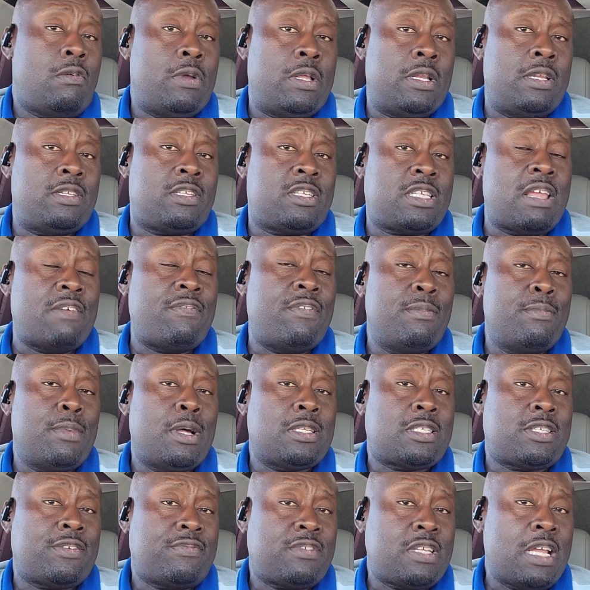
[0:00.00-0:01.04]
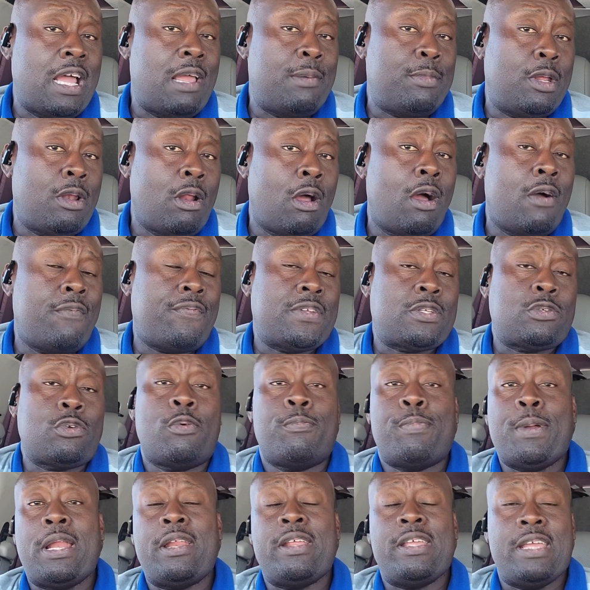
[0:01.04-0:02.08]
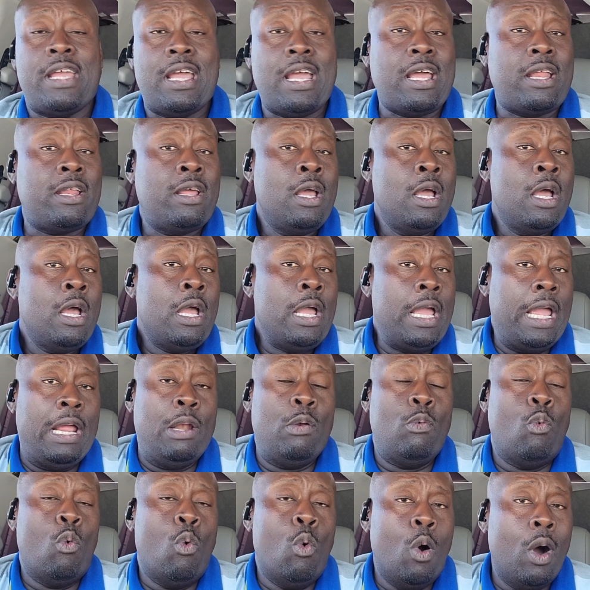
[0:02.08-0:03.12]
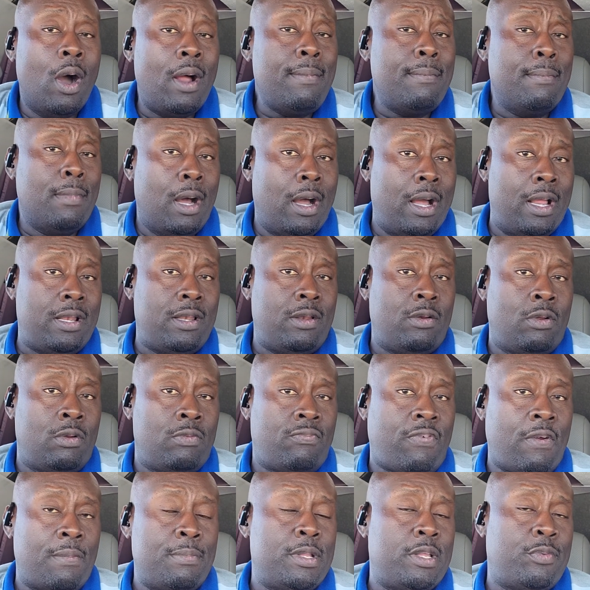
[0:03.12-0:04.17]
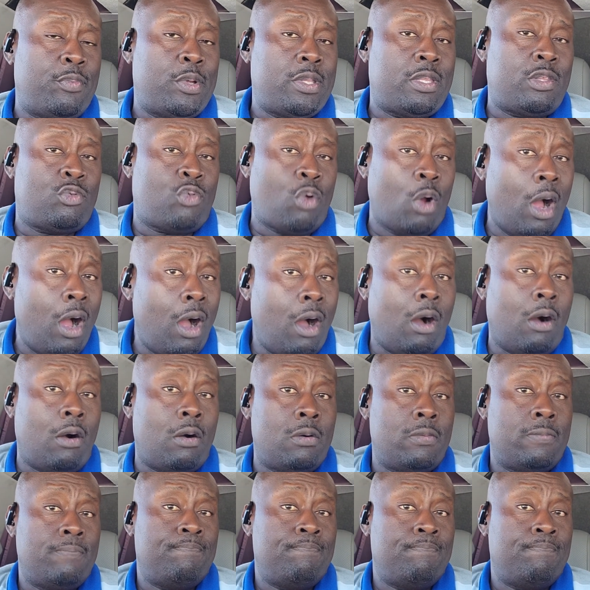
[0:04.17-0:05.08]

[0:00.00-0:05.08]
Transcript: 7 months of time in office, or better yet, in 1 month from the withdrawal.